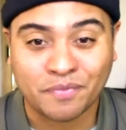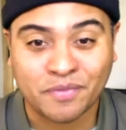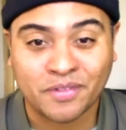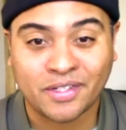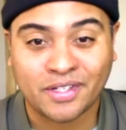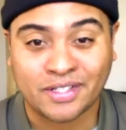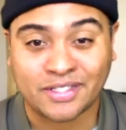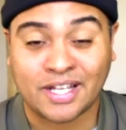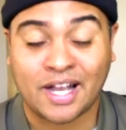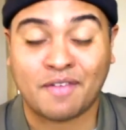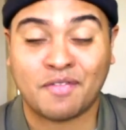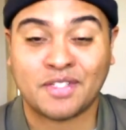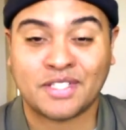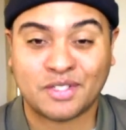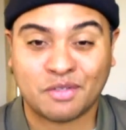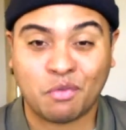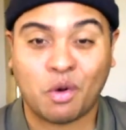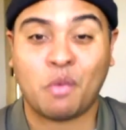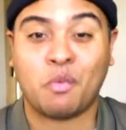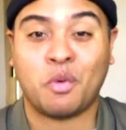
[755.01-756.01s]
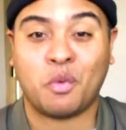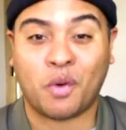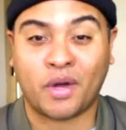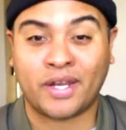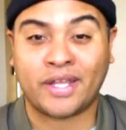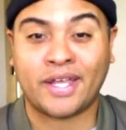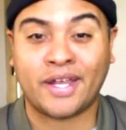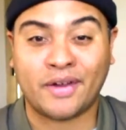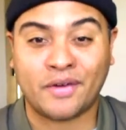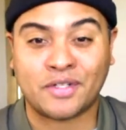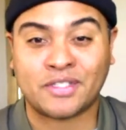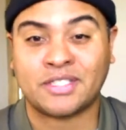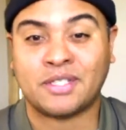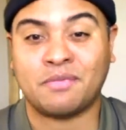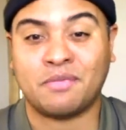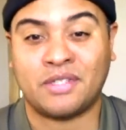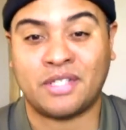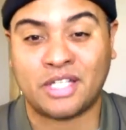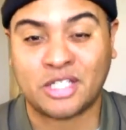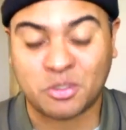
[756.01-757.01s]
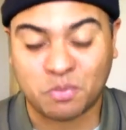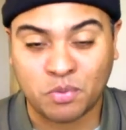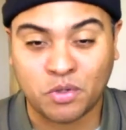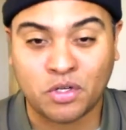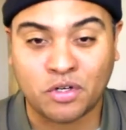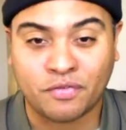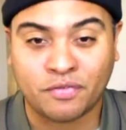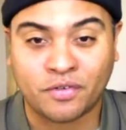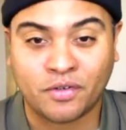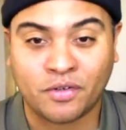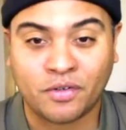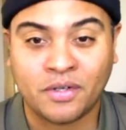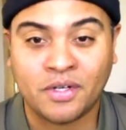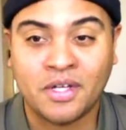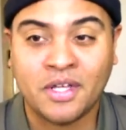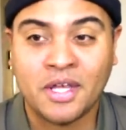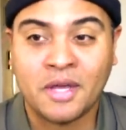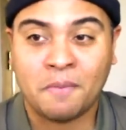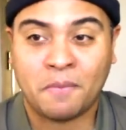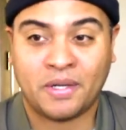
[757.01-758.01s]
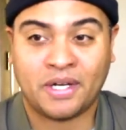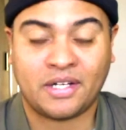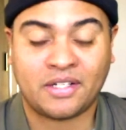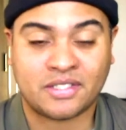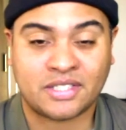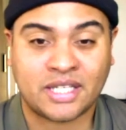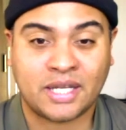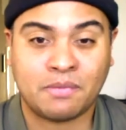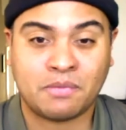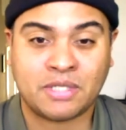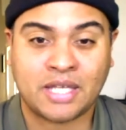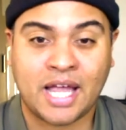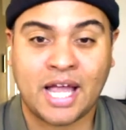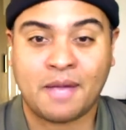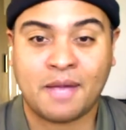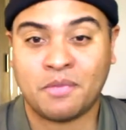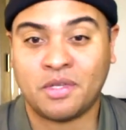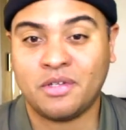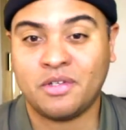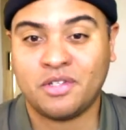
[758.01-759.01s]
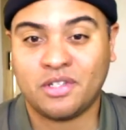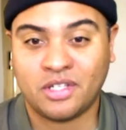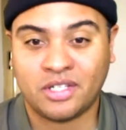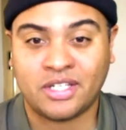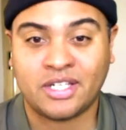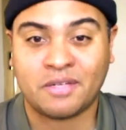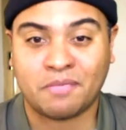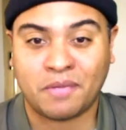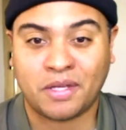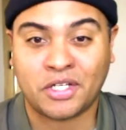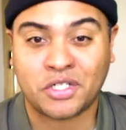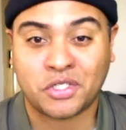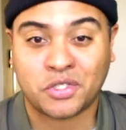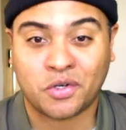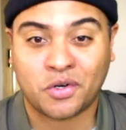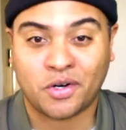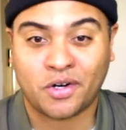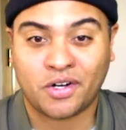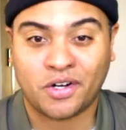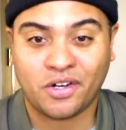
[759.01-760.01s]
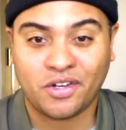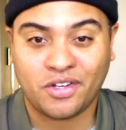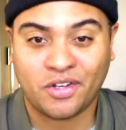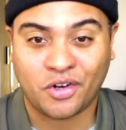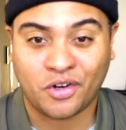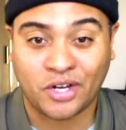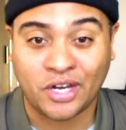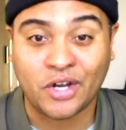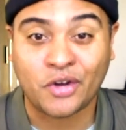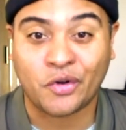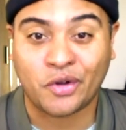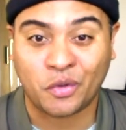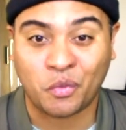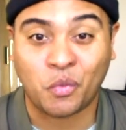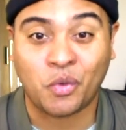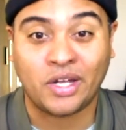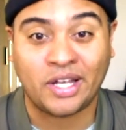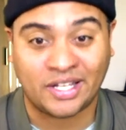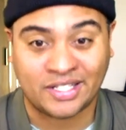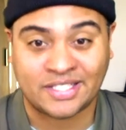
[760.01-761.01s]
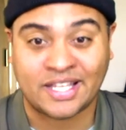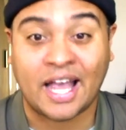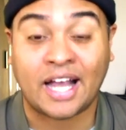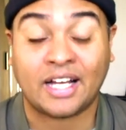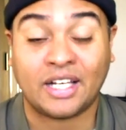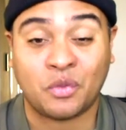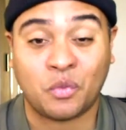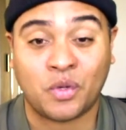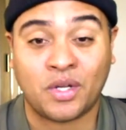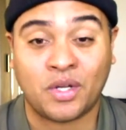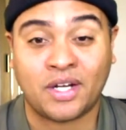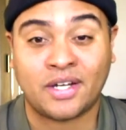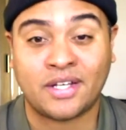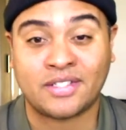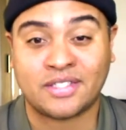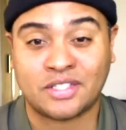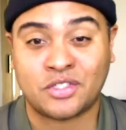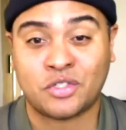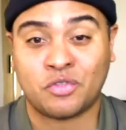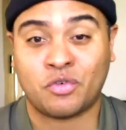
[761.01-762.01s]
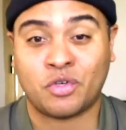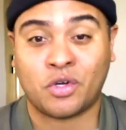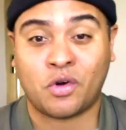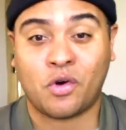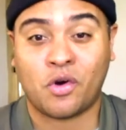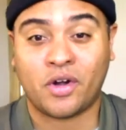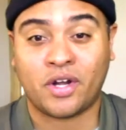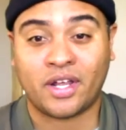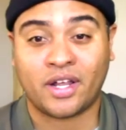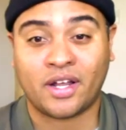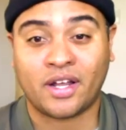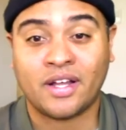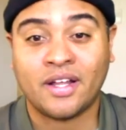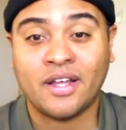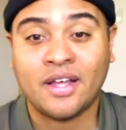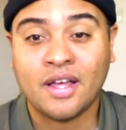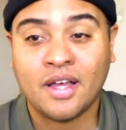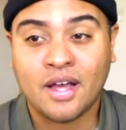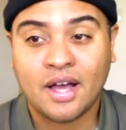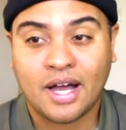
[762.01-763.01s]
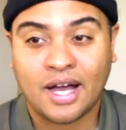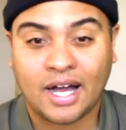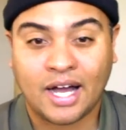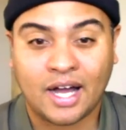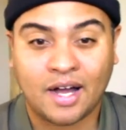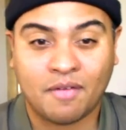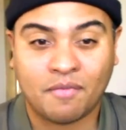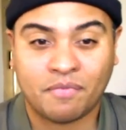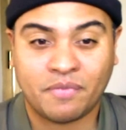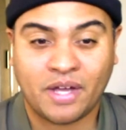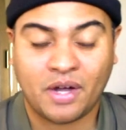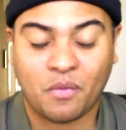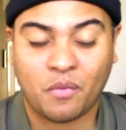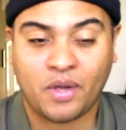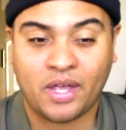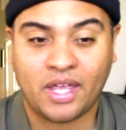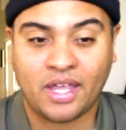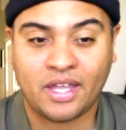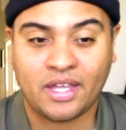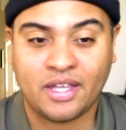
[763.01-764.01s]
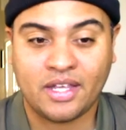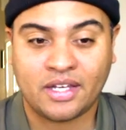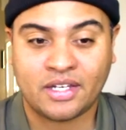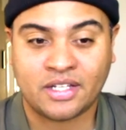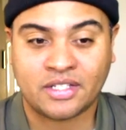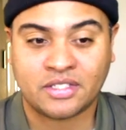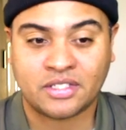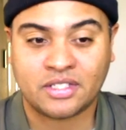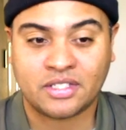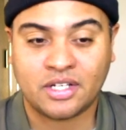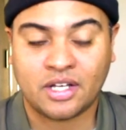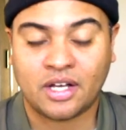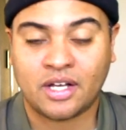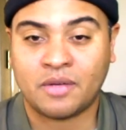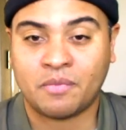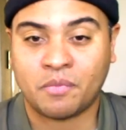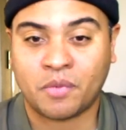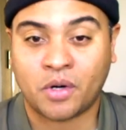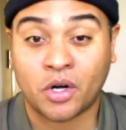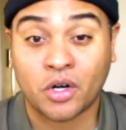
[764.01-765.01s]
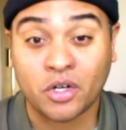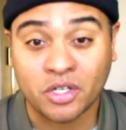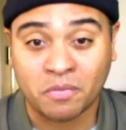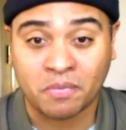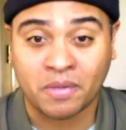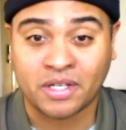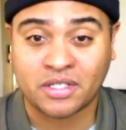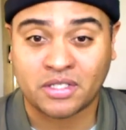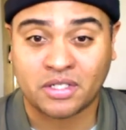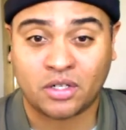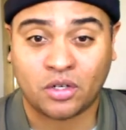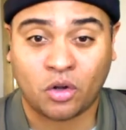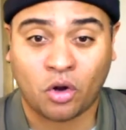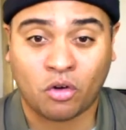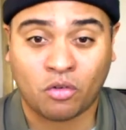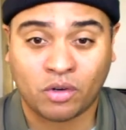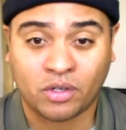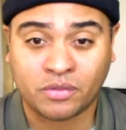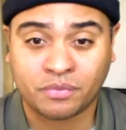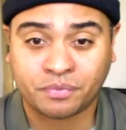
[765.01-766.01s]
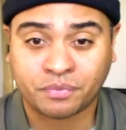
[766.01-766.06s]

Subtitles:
Because obviously what we want to hear is something that's beautiful, but at the same time, you need to make sure you're hearing exactly what it is that you're recording. That way it doesn't hurt your mix in the long run.